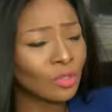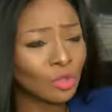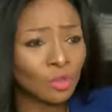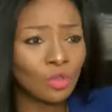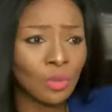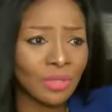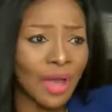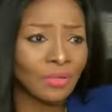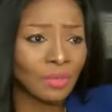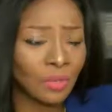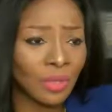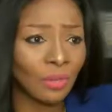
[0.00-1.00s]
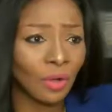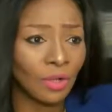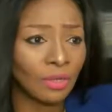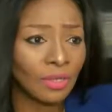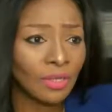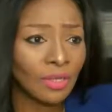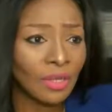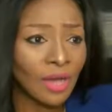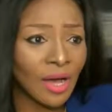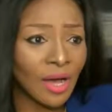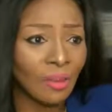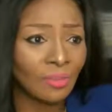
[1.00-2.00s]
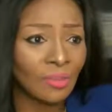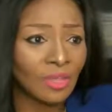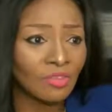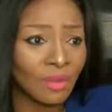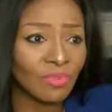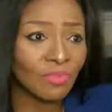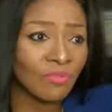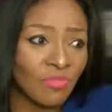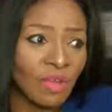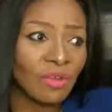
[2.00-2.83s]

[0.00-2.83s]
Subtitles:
2,000 to 3,000 people in terms of the